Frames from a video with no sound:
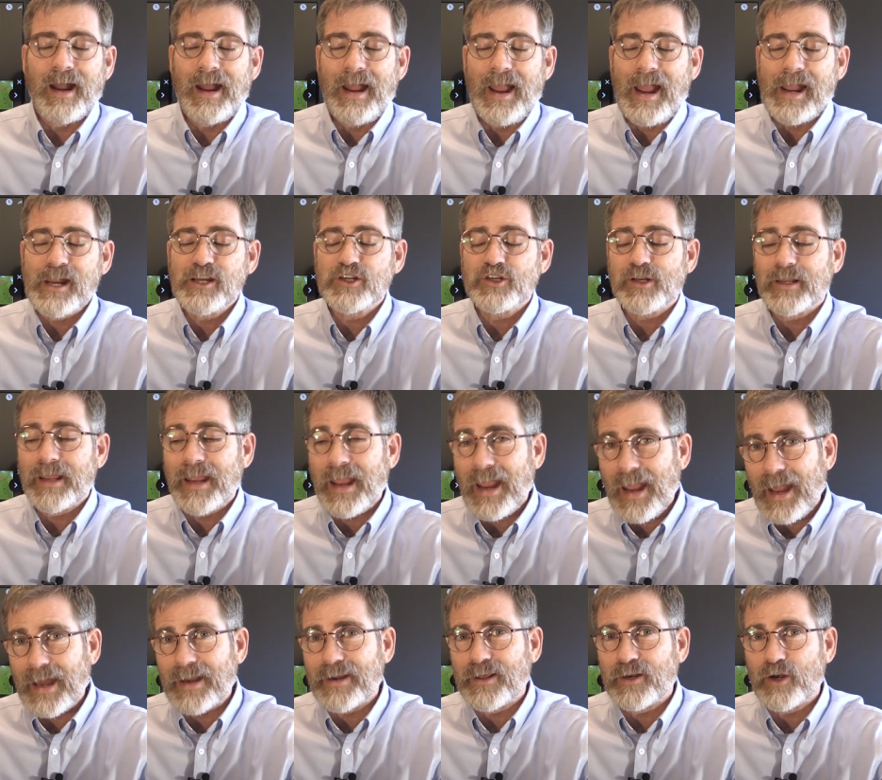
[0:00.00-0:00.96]
I actually
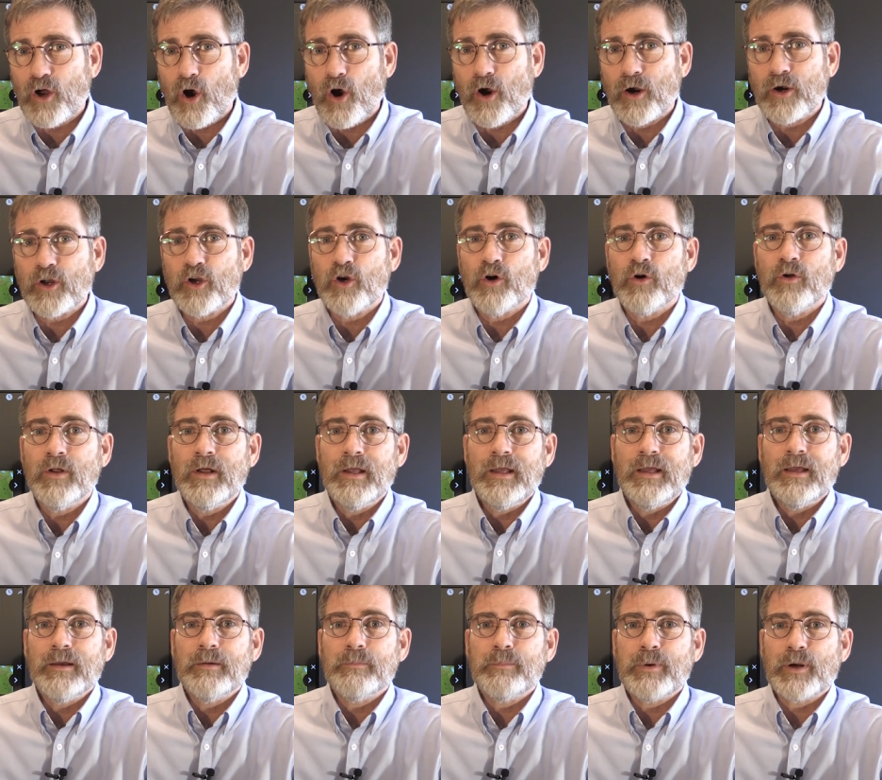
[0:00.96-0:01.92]
had an article,
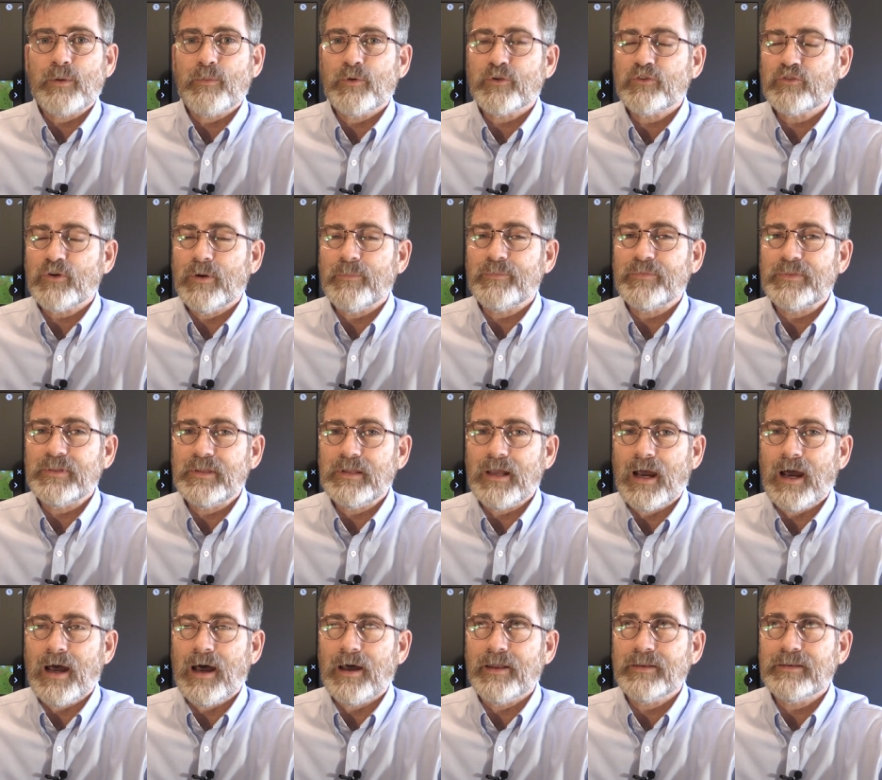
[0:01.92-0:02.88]
but it was from
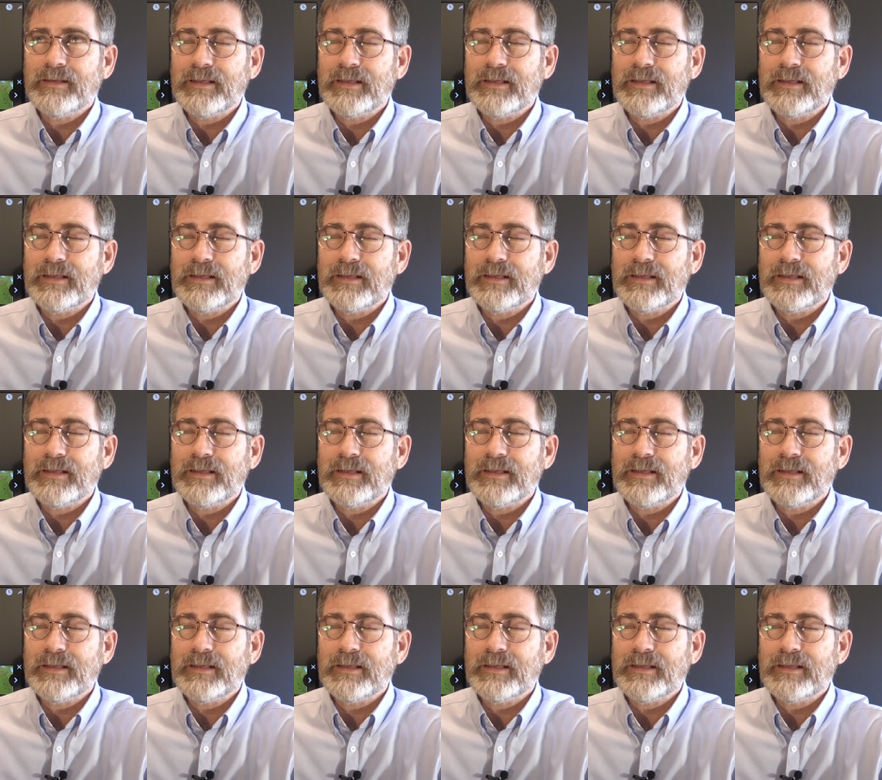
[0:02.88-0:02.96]
uh,